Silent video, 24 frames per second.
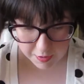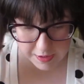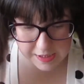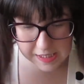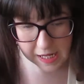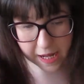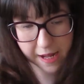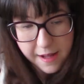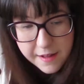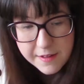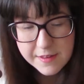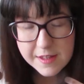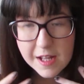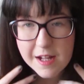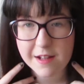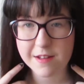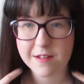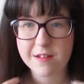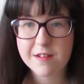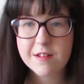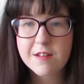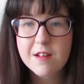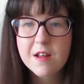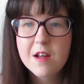yeah,
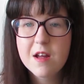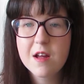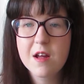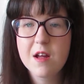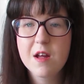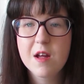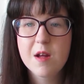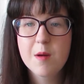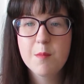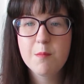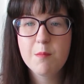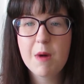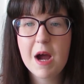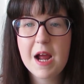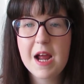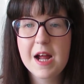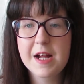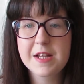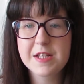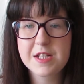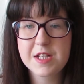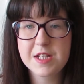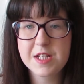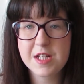that's my
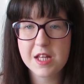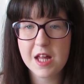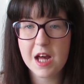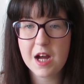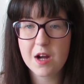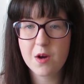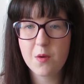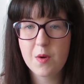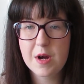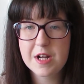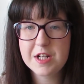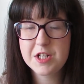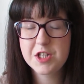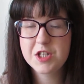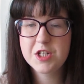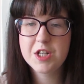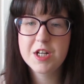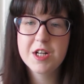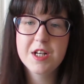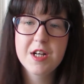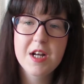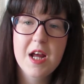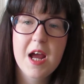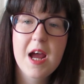answer to that
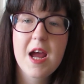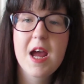question,